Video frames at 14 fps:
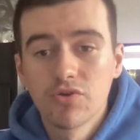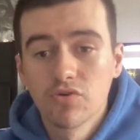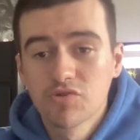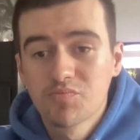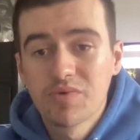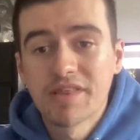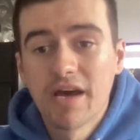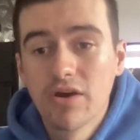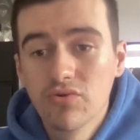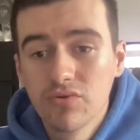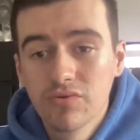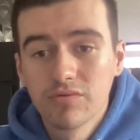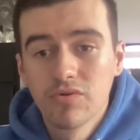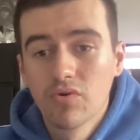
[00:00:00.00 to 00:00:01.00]
Spread it
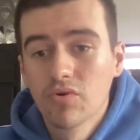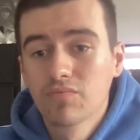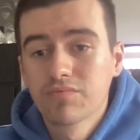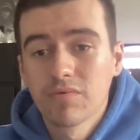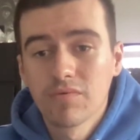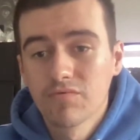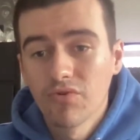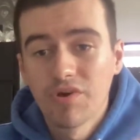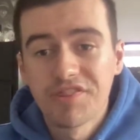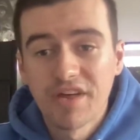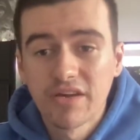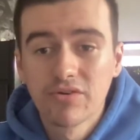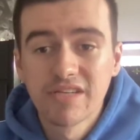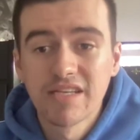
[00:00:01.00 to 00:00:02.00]
out, really
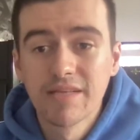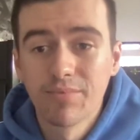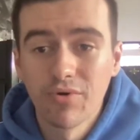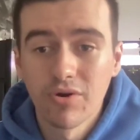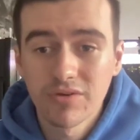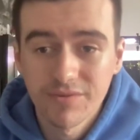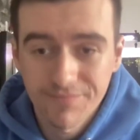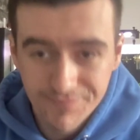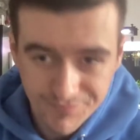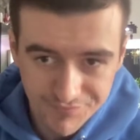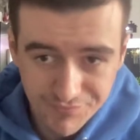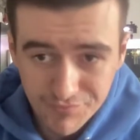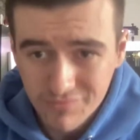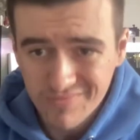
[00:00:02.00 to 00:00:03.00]
think outside the box
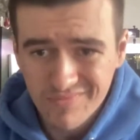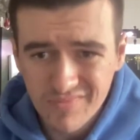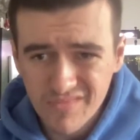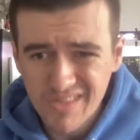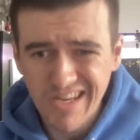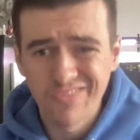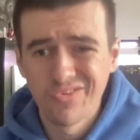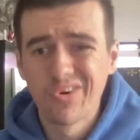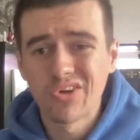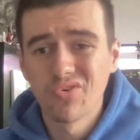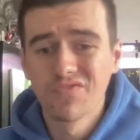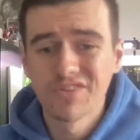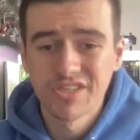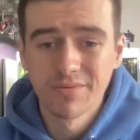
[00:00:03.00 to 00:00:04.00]
and really
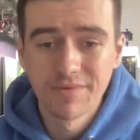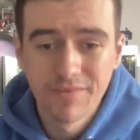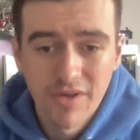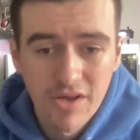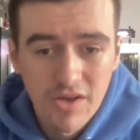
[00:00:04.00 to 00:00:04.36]
go for something.